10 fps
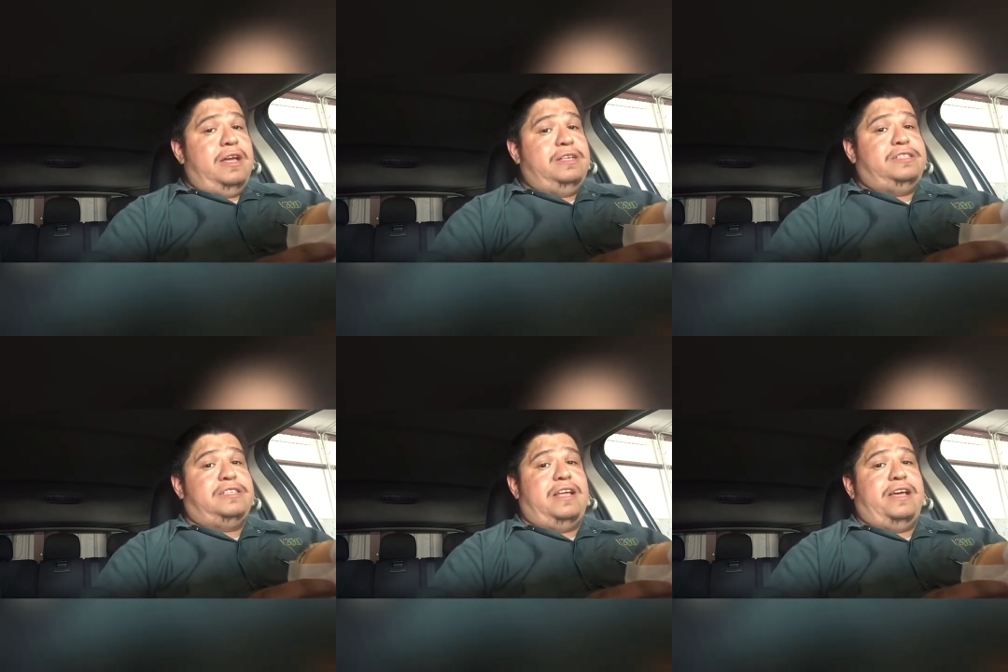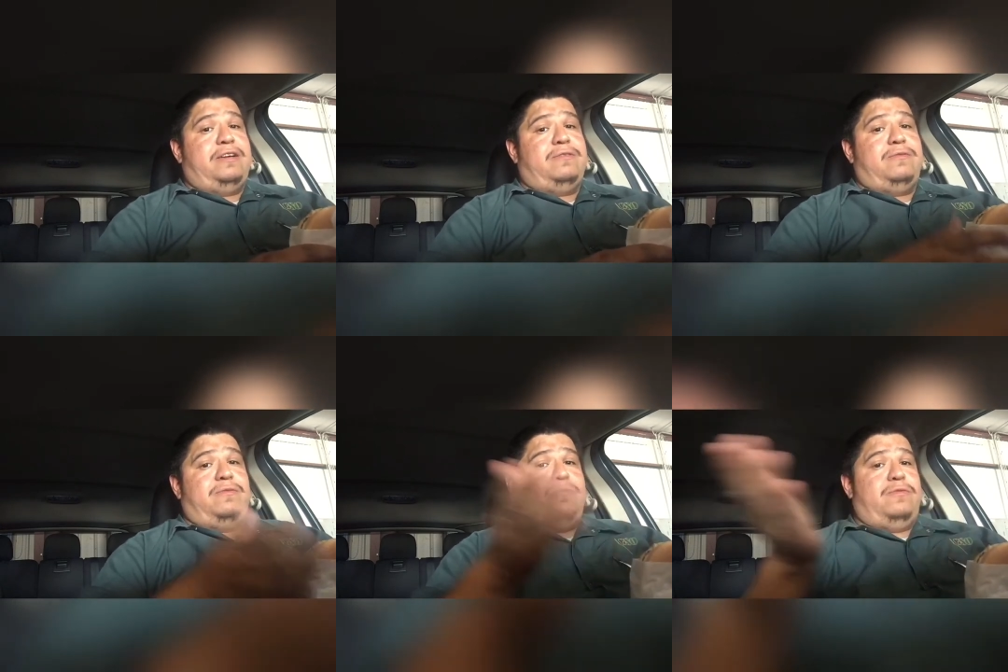And she's like,
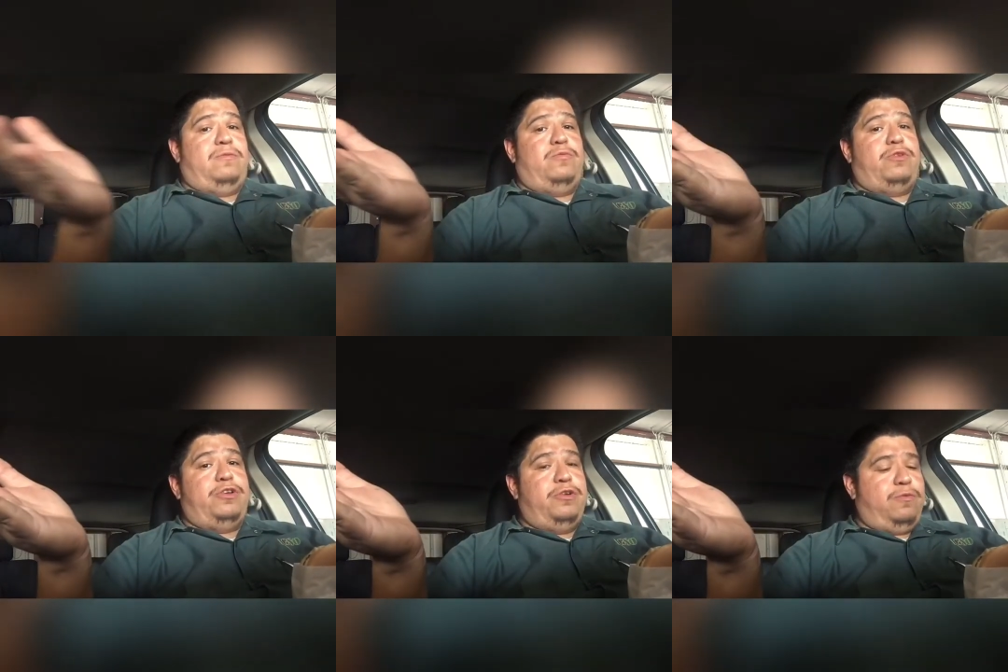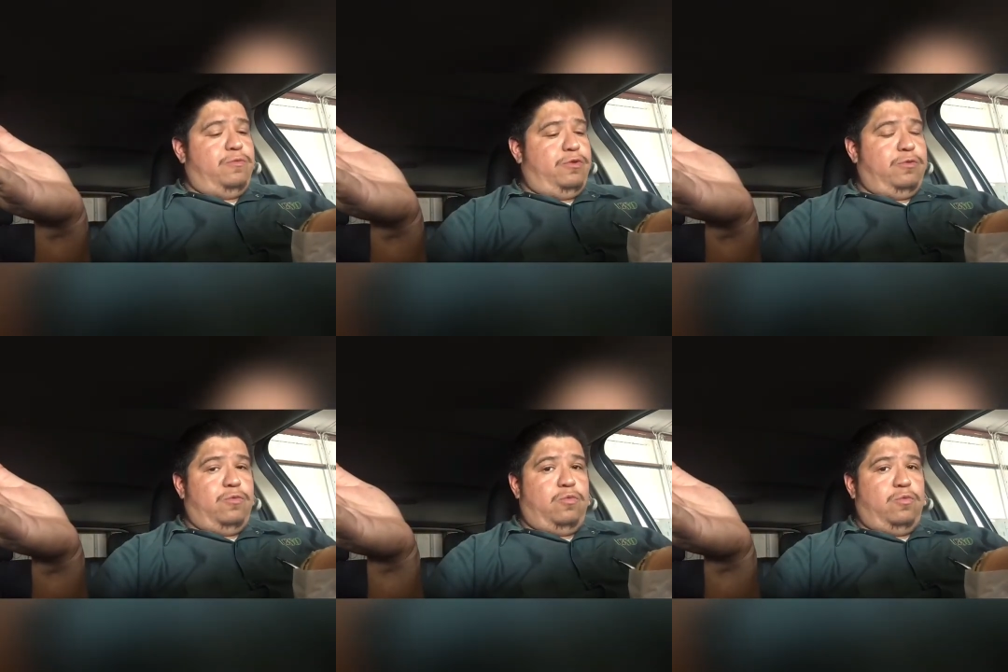why
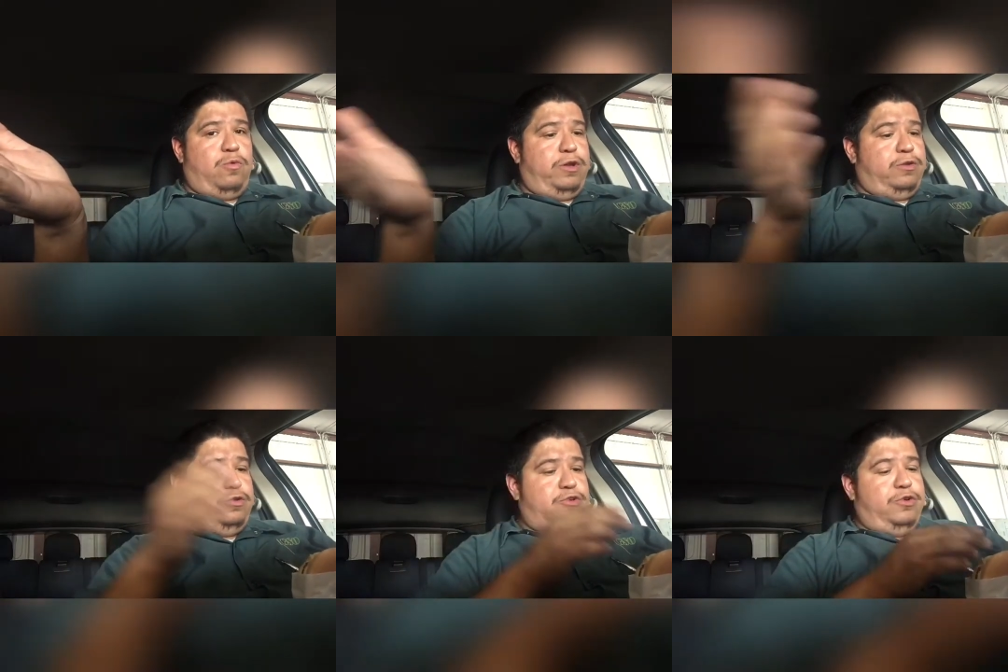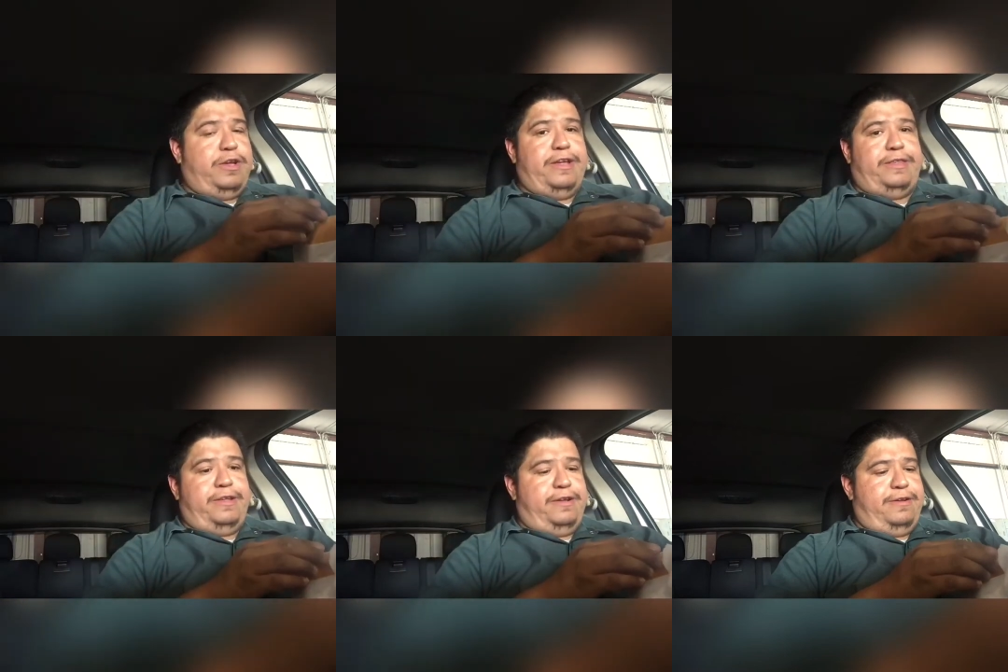don't you
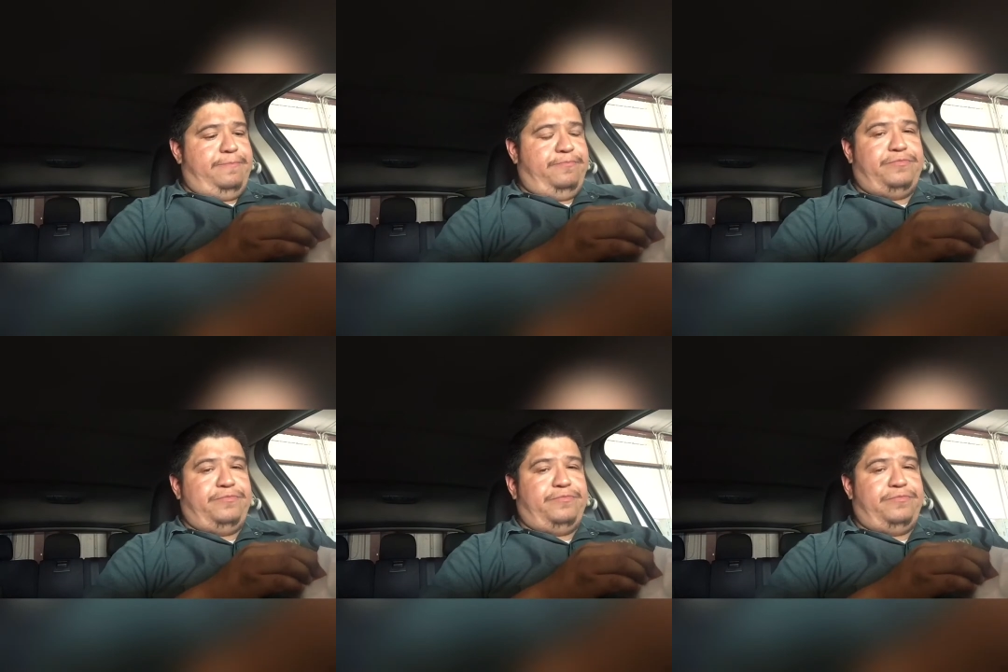get the